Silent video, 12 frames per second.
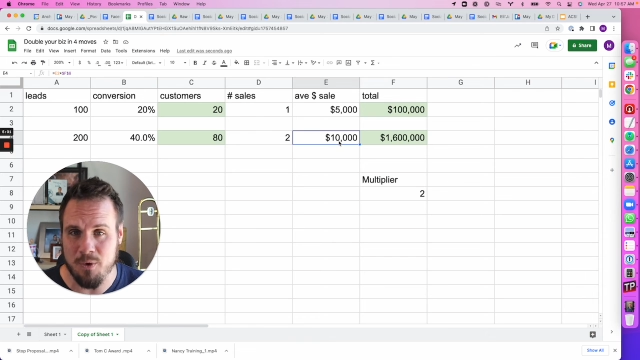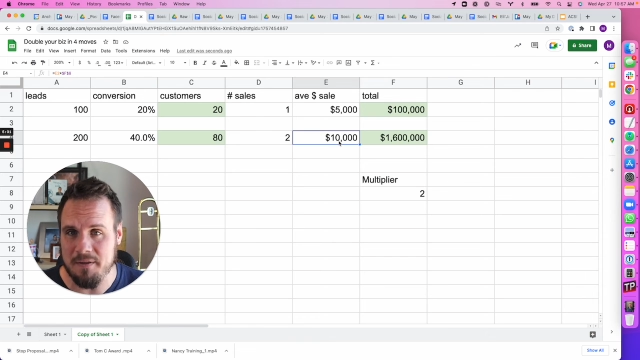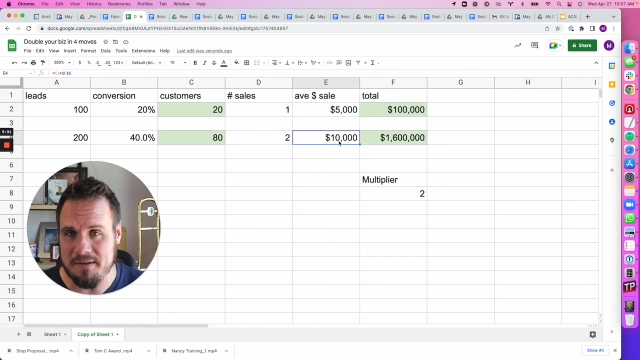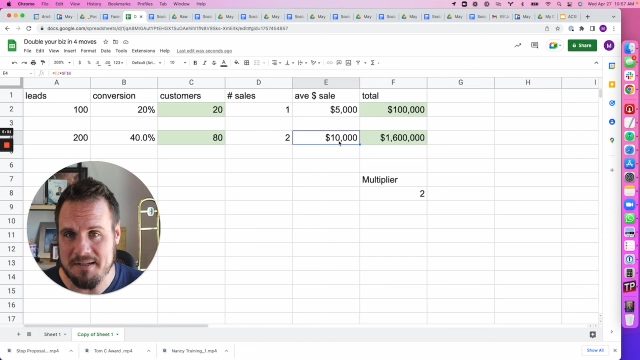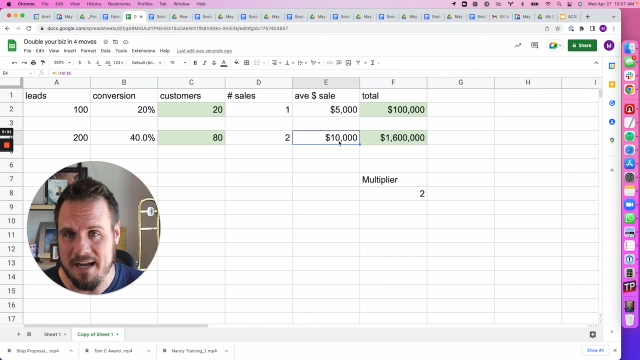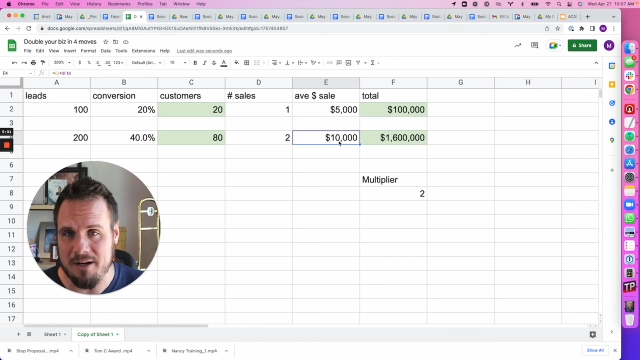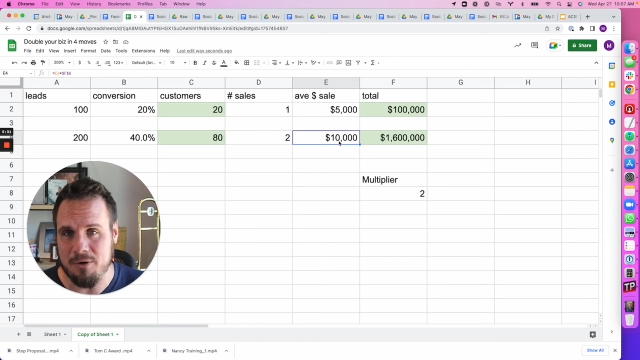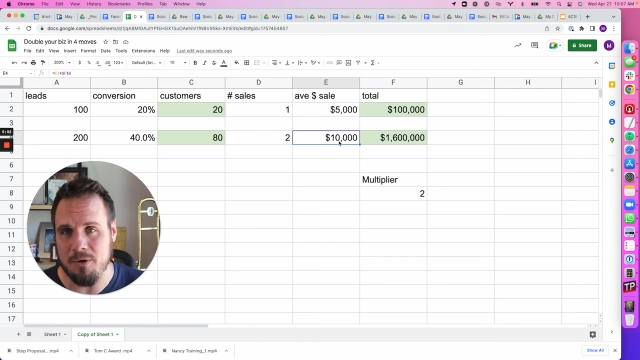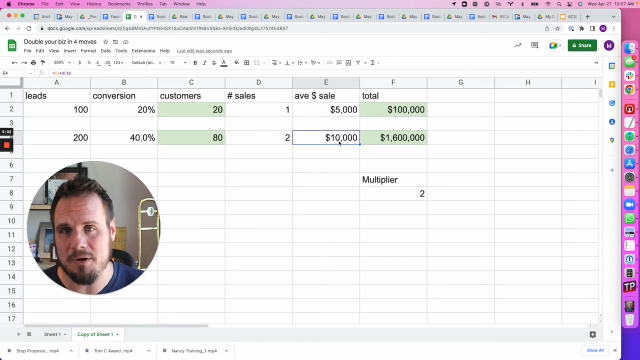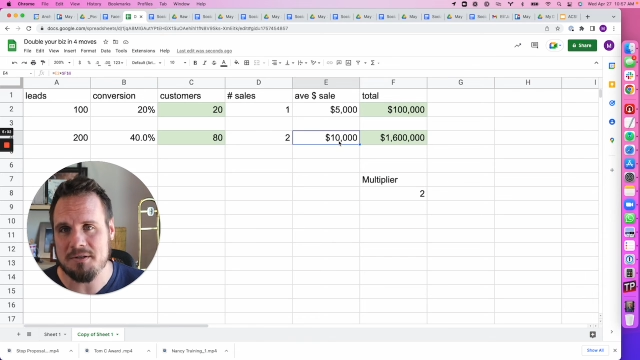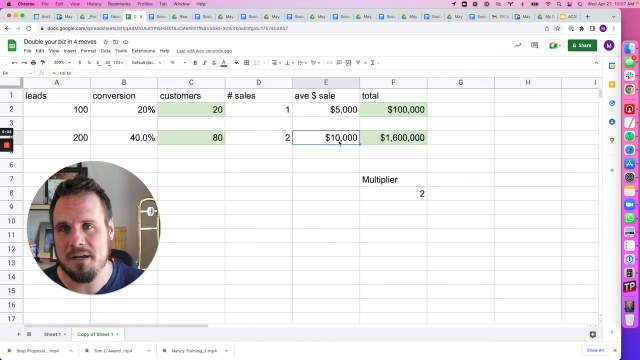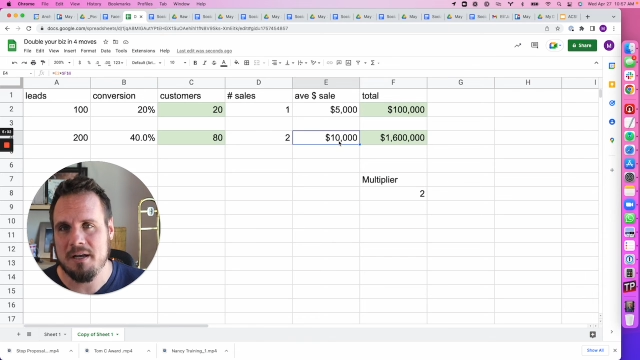these
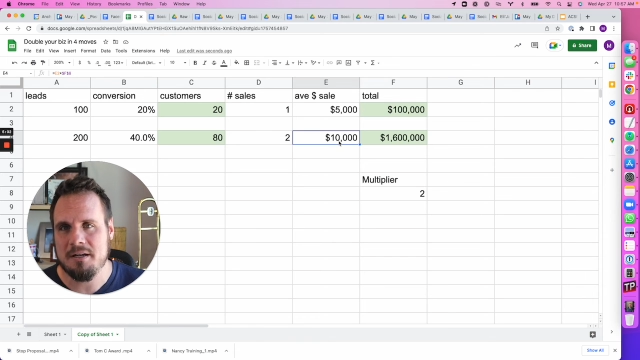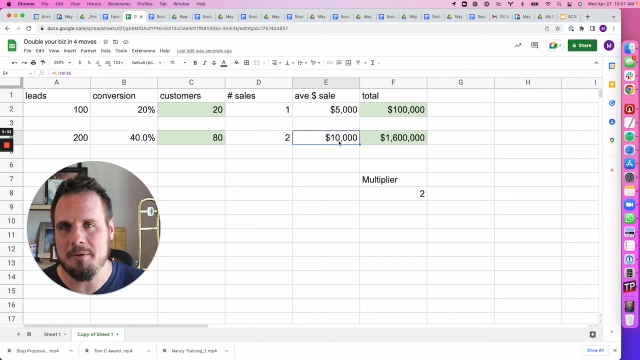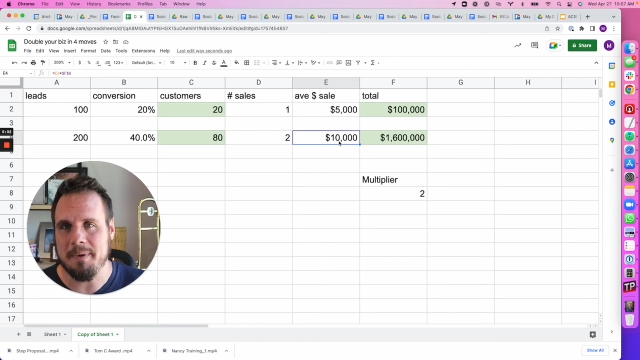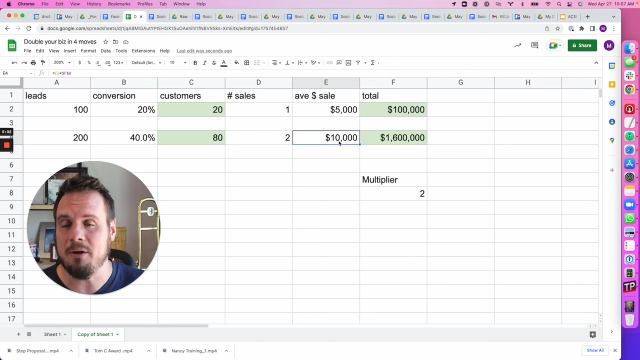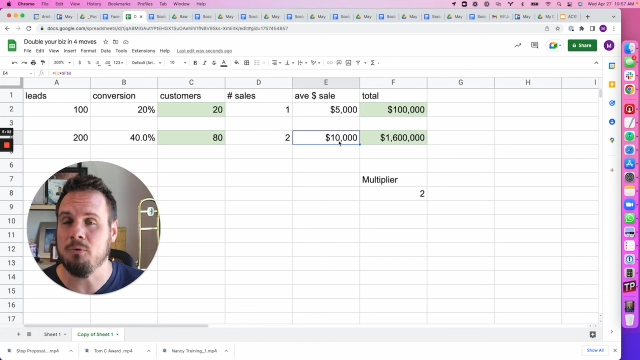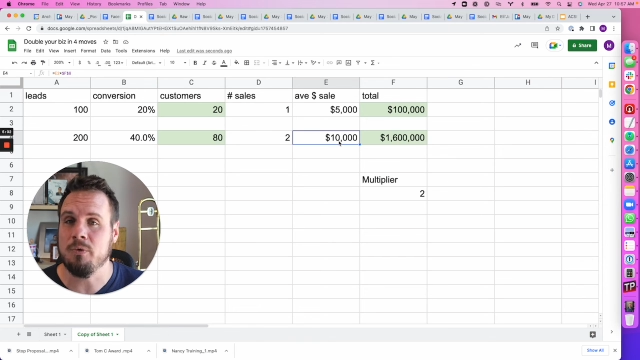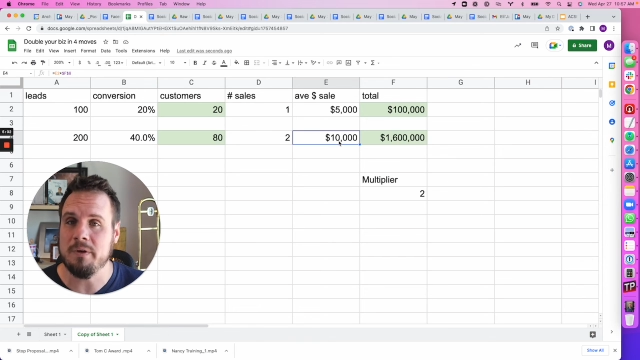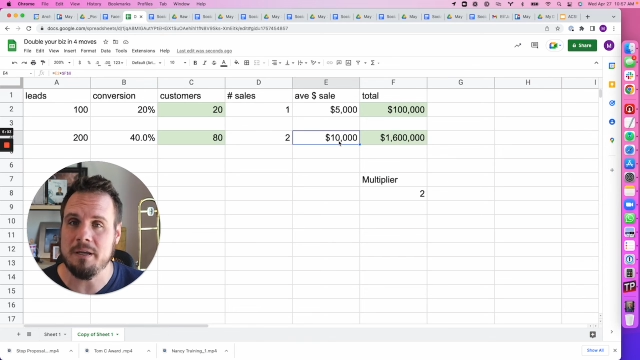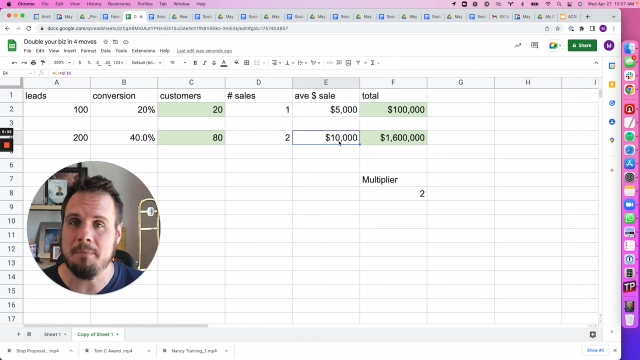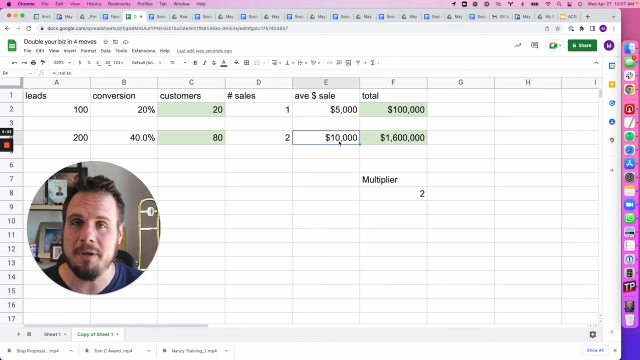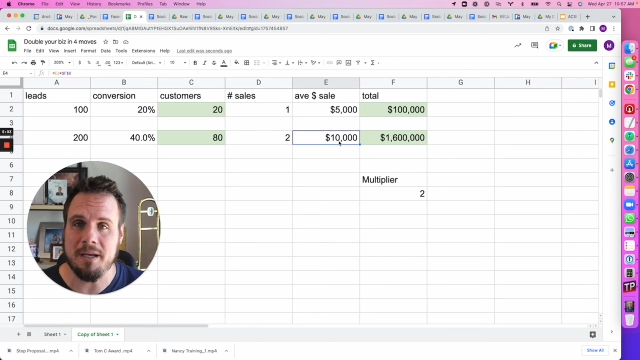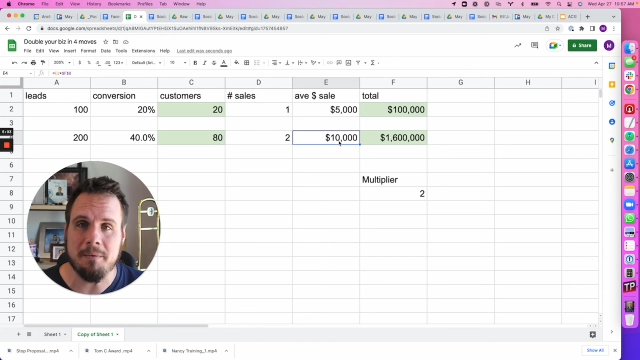categories to make a really
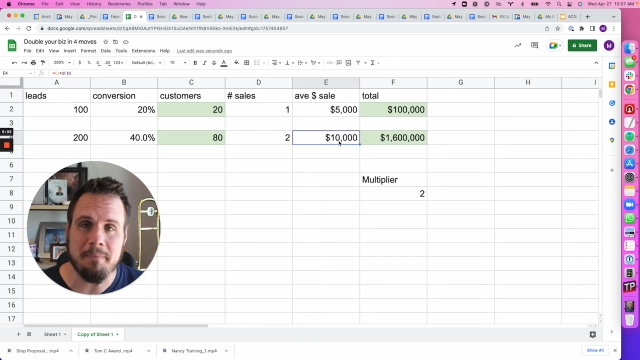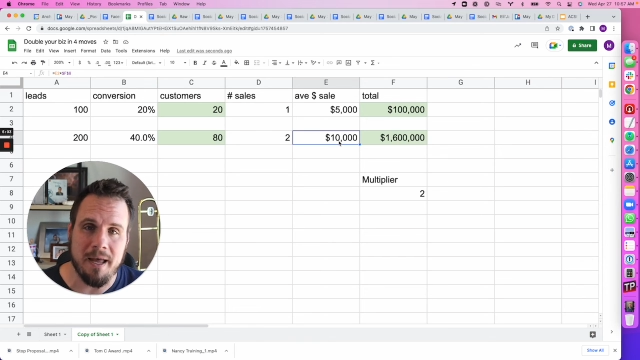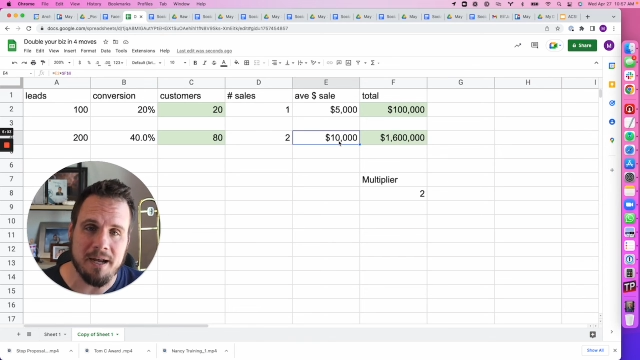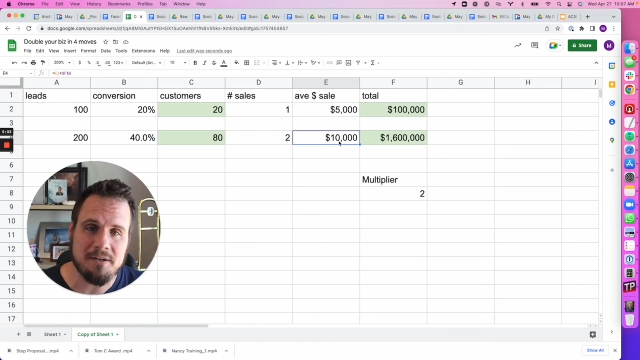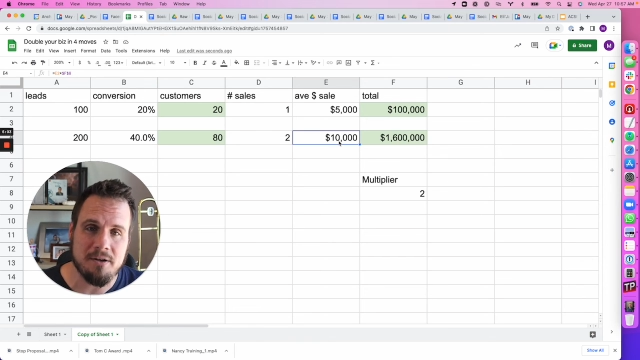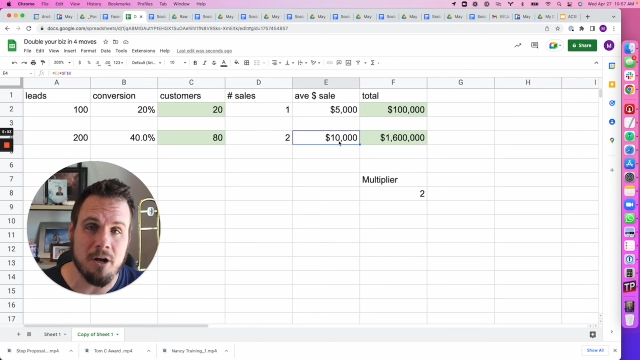big impact on